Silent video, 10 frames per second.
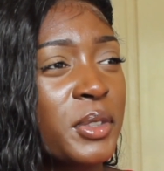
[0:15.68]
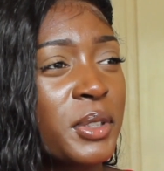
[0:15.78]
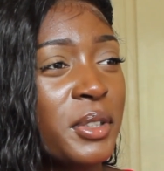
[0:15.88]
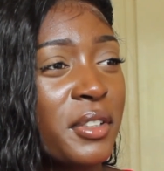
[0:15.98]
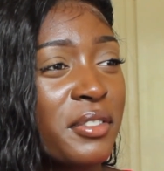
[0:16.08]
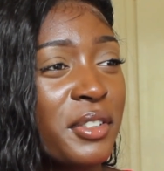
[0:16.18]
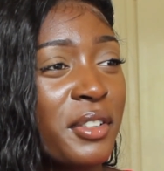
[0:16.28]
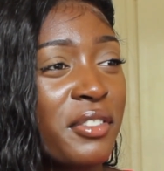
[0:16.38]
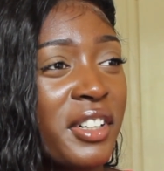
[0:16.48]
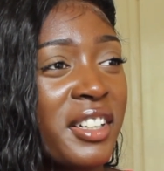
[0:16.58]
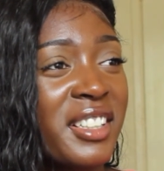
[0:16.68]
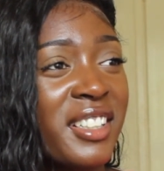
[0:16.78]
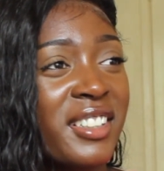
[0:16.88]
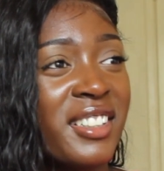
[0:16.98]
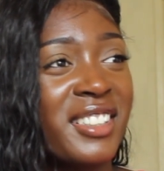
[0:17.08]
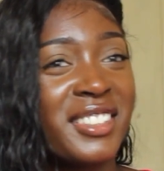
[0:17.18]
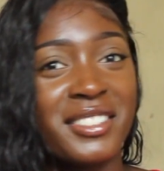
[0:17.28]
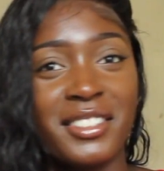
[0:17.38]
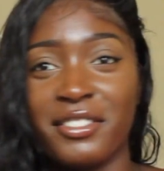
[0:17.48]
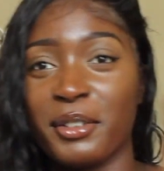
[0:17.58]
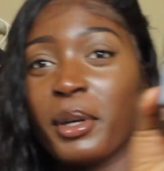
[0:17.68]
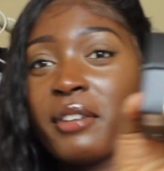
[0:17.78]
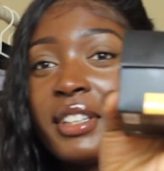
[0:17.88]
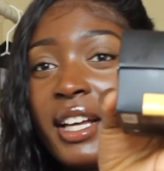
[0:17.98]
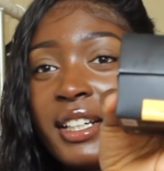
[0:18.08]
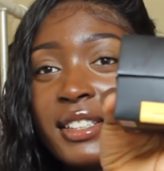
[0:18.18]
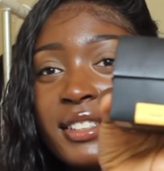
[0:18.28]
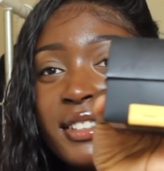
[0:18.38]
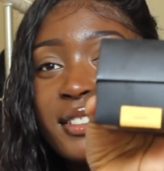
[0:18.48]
Kunafa, whatever that is.